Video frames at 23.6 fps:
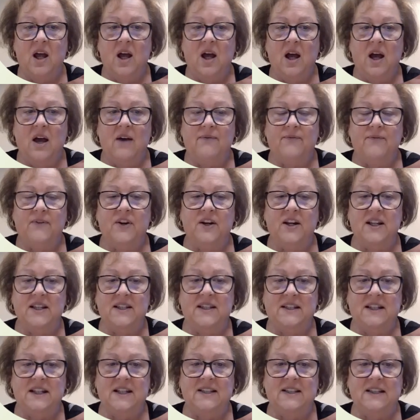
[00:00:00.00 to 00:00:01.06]
For
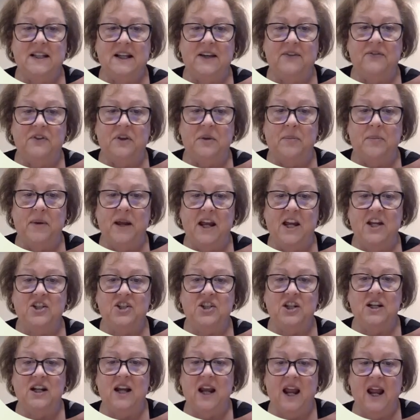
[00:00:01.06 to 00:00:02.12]
instance, if the patient
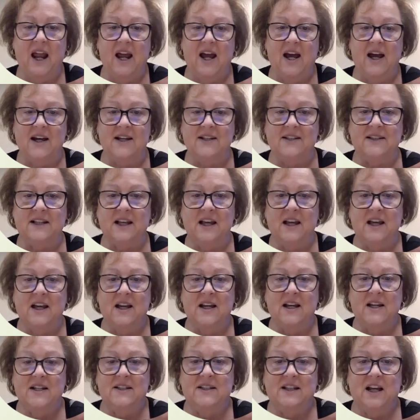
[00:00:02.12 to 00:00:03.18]
has
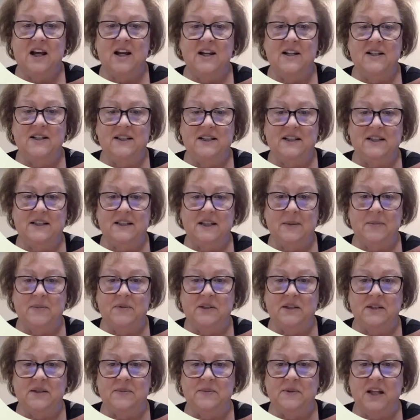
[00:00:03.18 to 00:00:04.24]
signs and
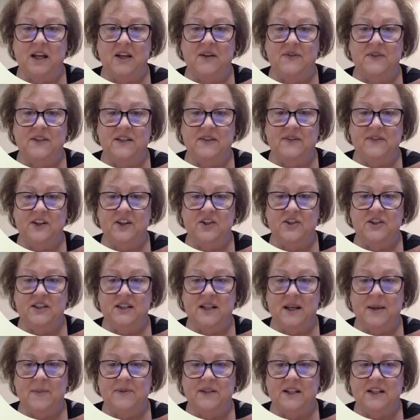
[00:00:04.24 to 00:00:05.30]
symptoms of severe
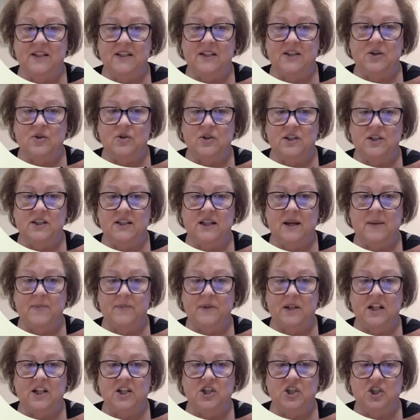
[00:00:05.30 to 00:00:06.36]
sepsis or septic
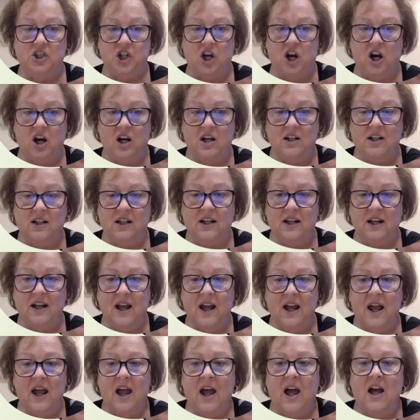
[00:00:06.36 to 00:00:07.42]
shock
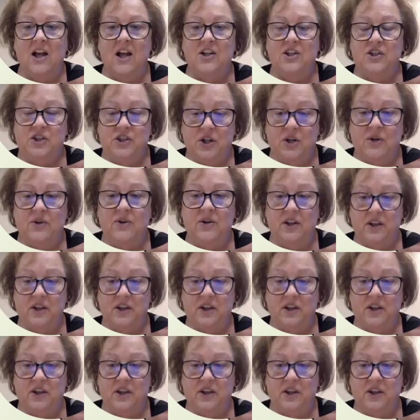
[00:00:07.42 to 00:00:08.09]
due to the